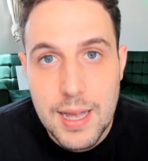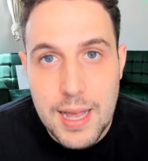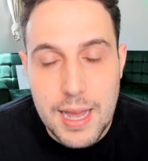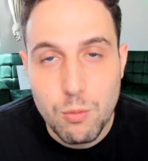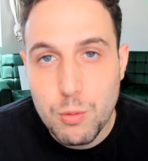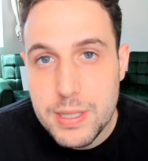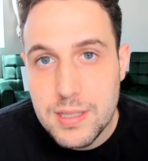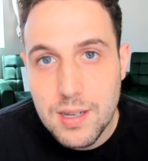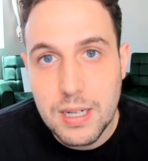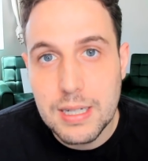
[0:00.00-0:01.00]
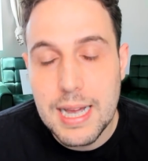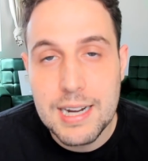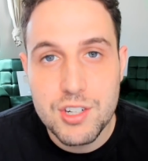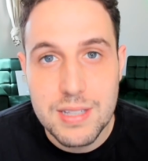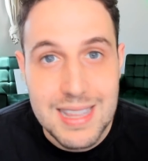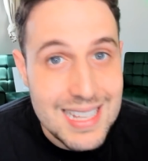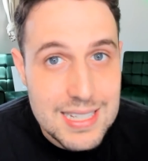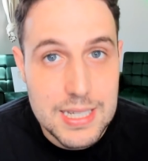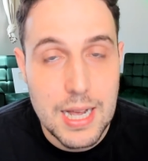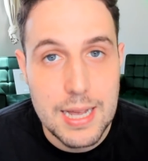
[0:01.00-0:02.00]
And what we saw actually this
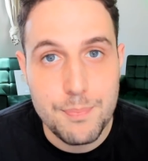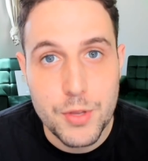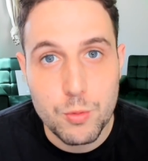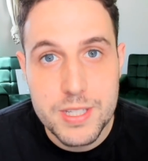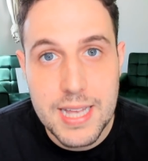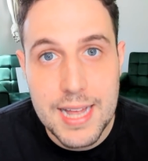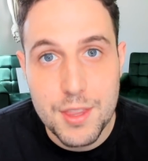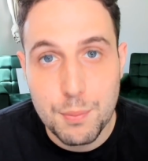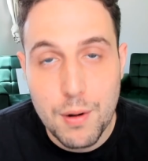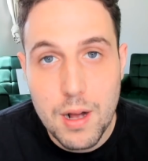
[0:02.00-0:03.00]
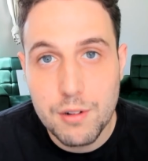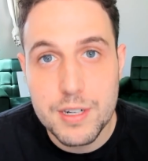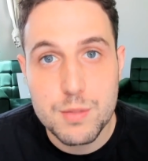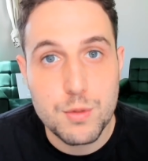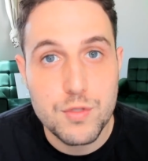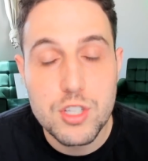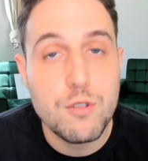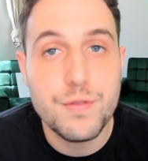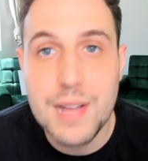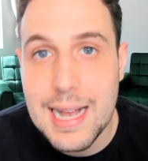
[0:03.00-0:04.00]
time was that the progress moved so
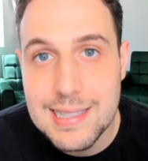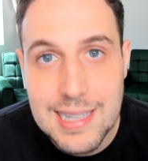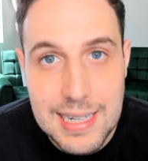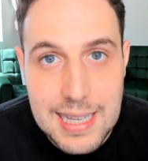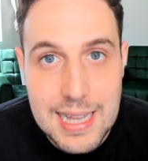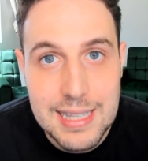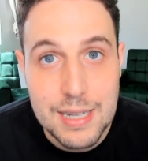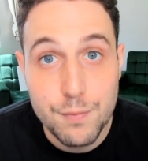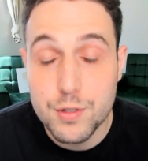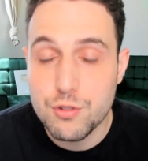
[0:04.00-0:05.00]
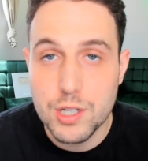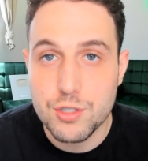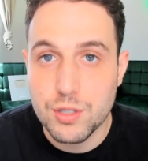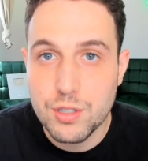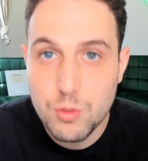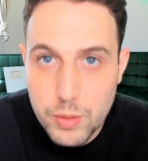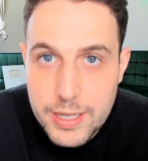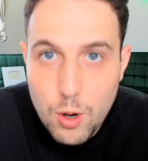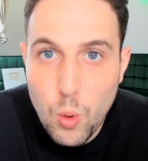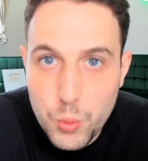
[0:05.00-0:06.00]
fast that, again, the infrastructure couldn't really
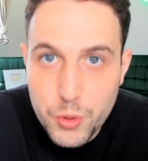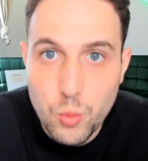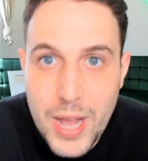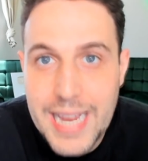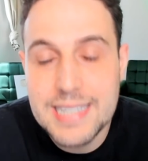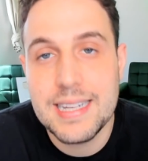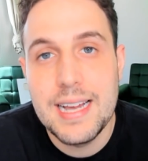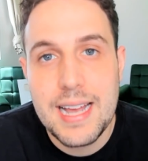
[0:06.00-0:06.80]
hold the weight.